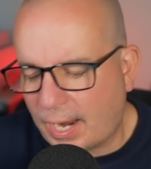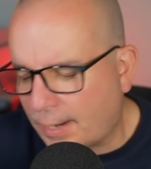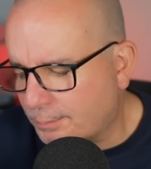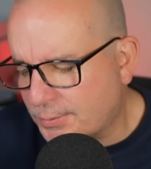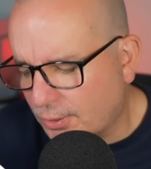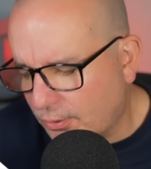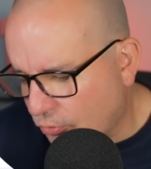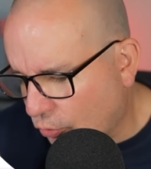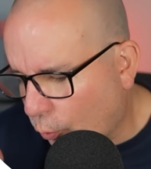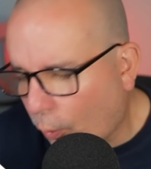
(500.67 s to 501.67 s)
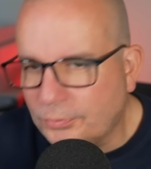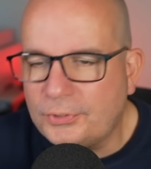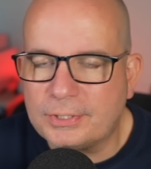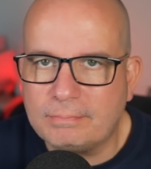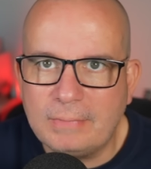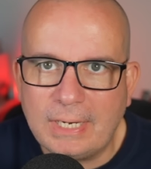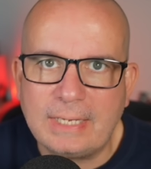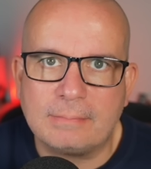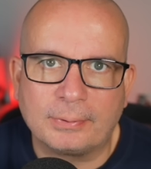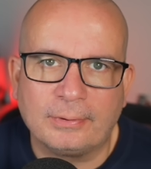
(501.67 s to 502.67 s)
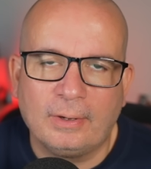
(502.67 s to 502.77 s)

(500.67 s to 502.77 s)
absolute quantum leap